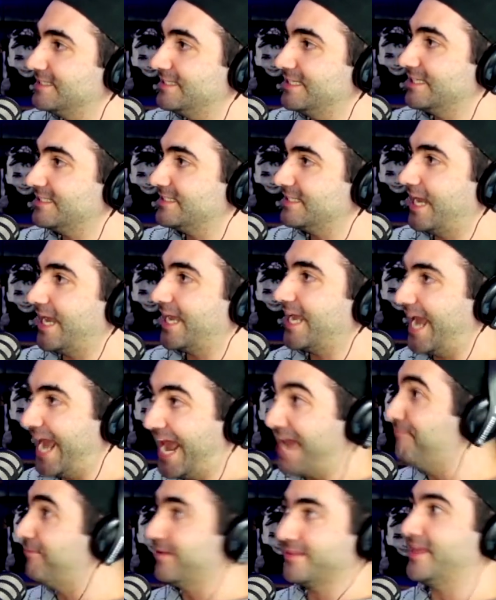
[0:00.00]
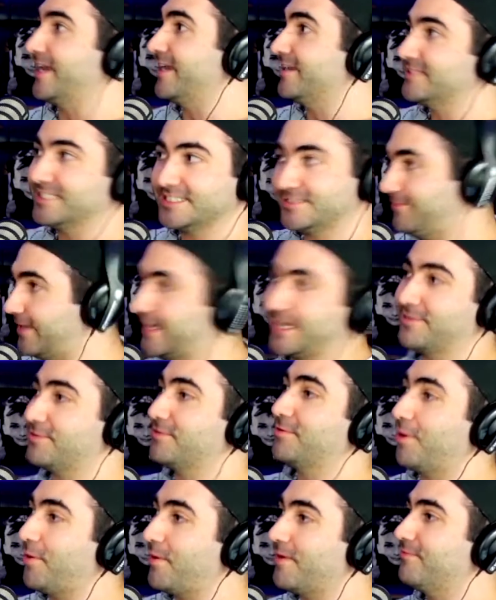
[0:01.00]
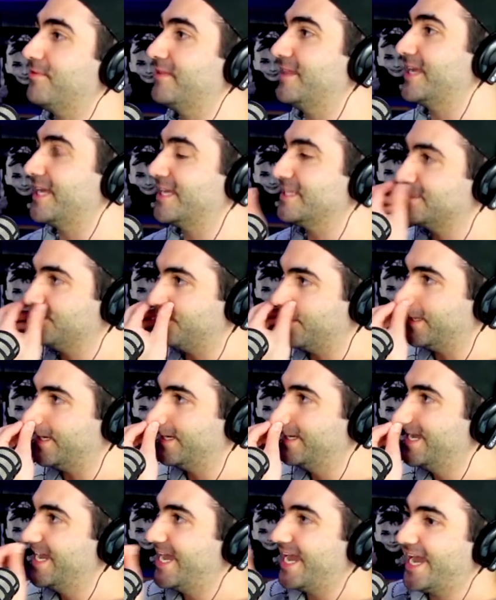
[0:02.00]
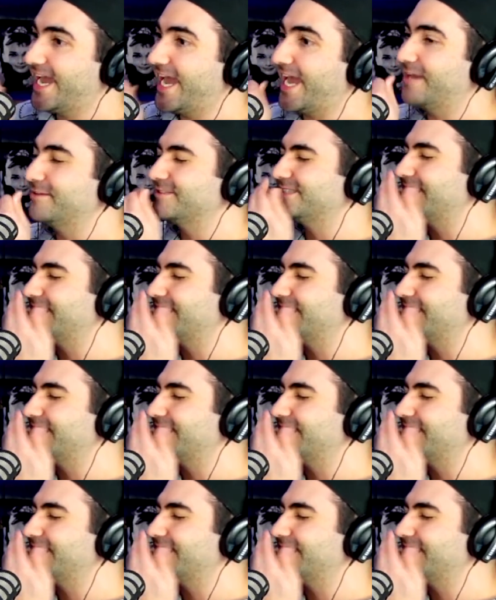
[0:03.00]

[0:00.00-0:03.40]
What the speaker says: just like everything. Just fucking throw everything into it. Wow. And I was